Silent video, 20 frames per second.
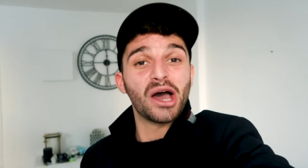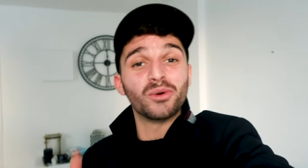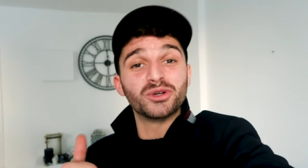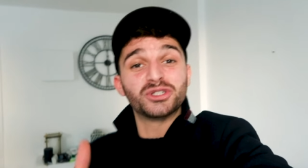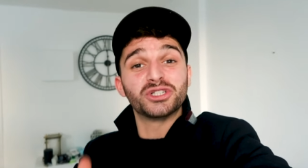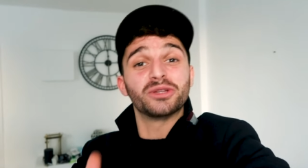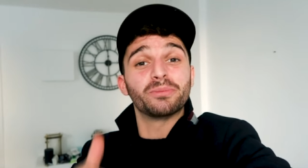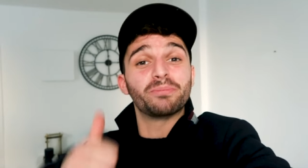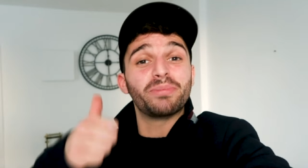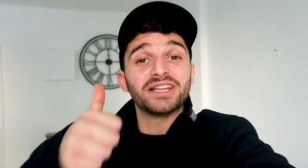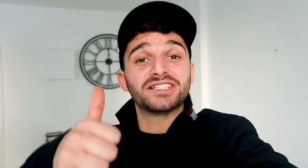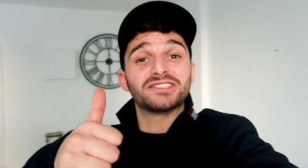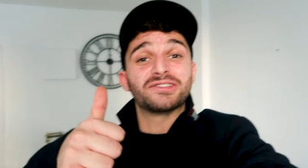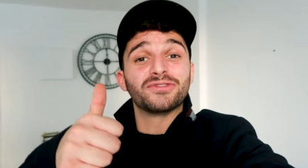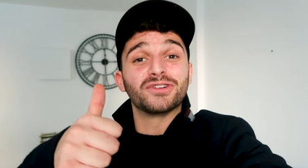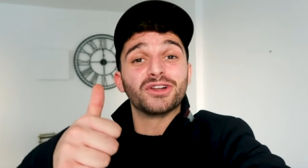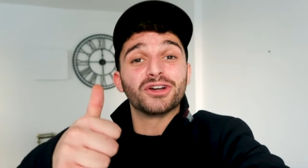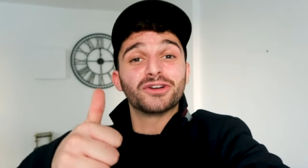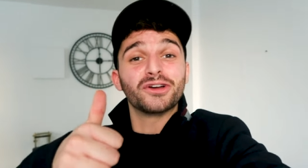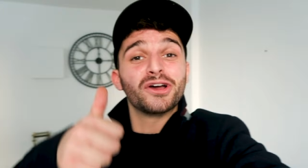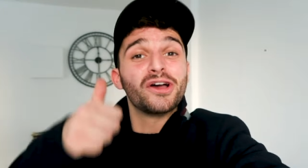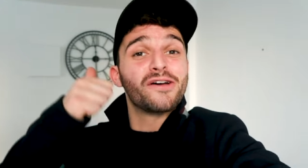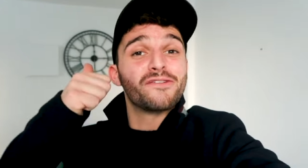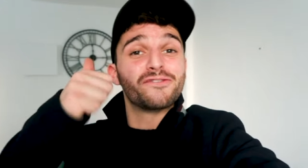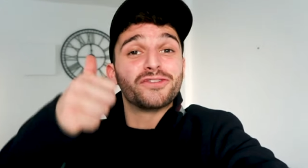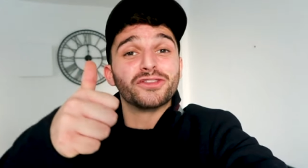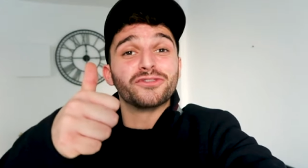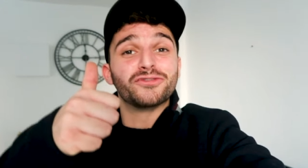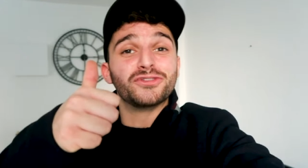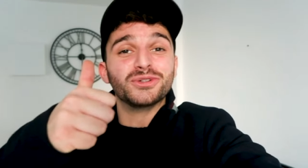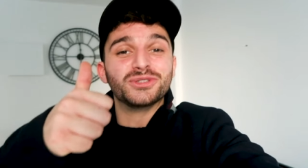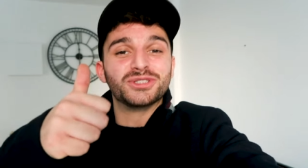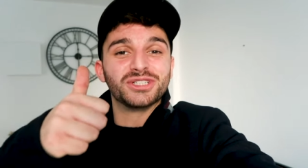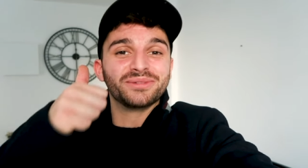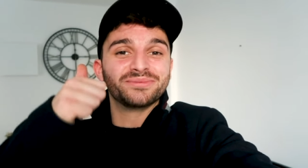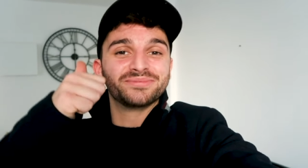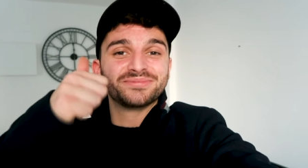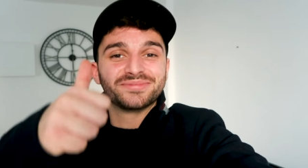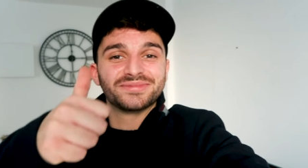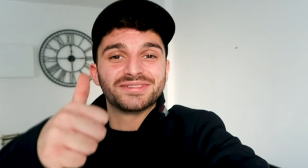I wish you the best of luck for the
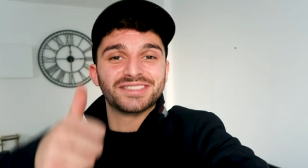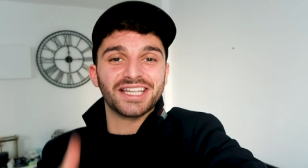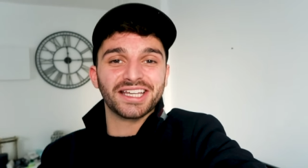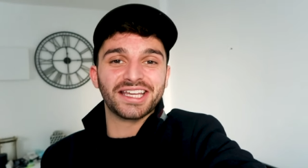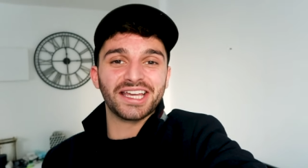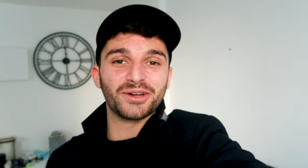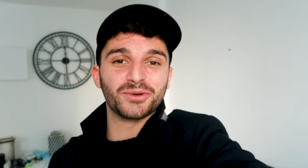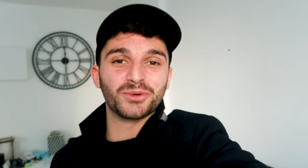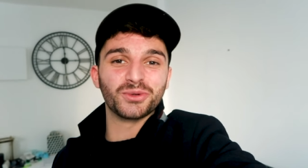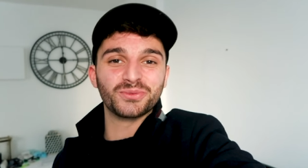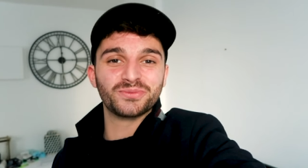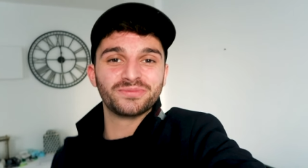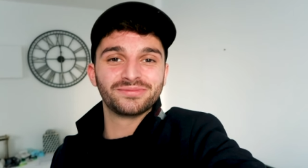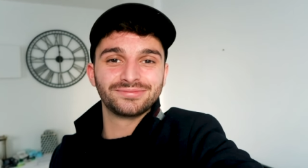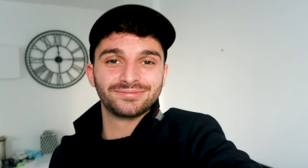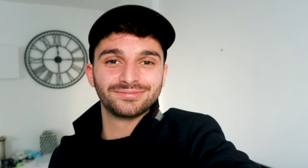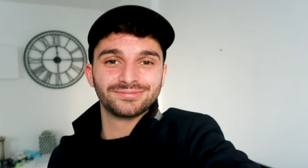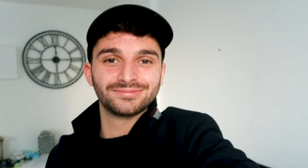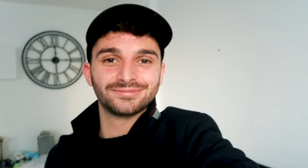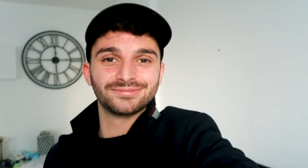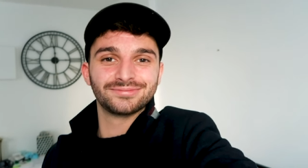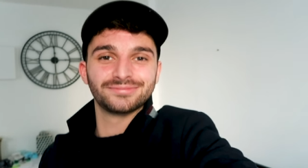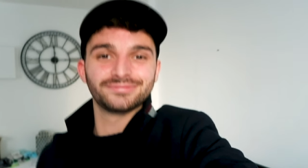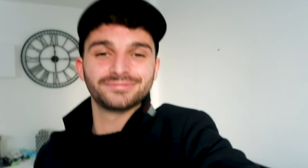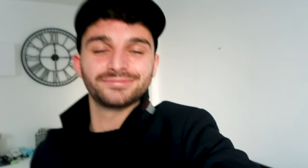future. Take care, all.